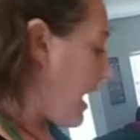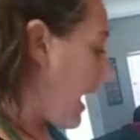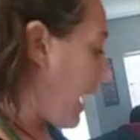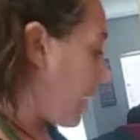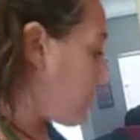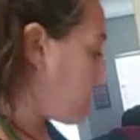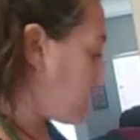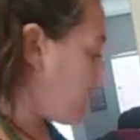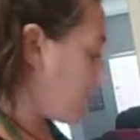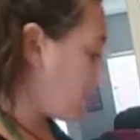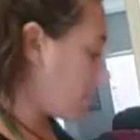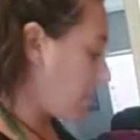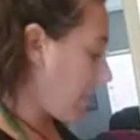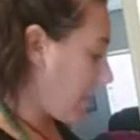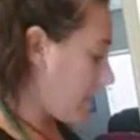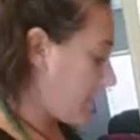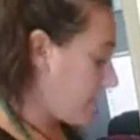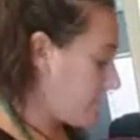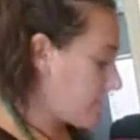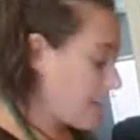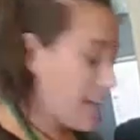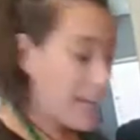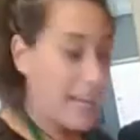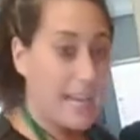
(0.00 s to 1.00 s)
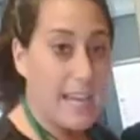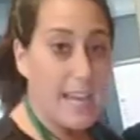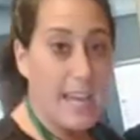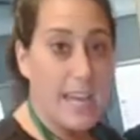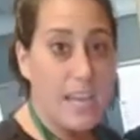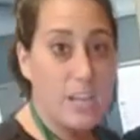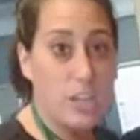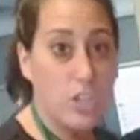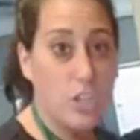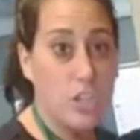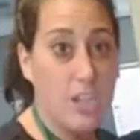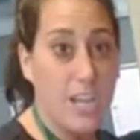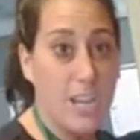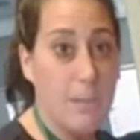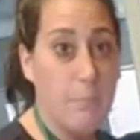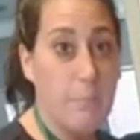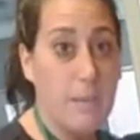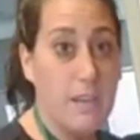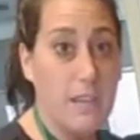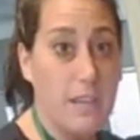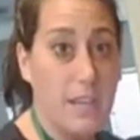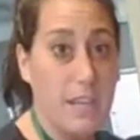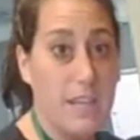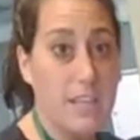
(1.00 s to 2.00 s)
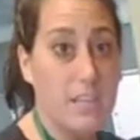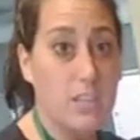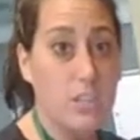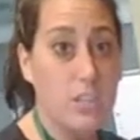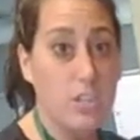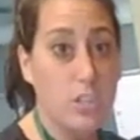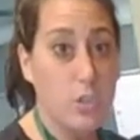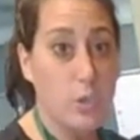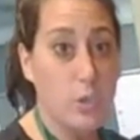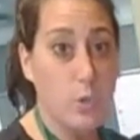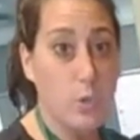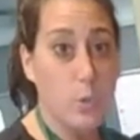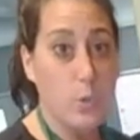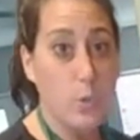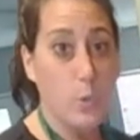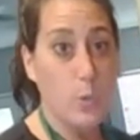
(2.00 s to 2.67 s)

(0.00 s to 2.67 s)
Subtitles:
I would just kind of take it and shape it into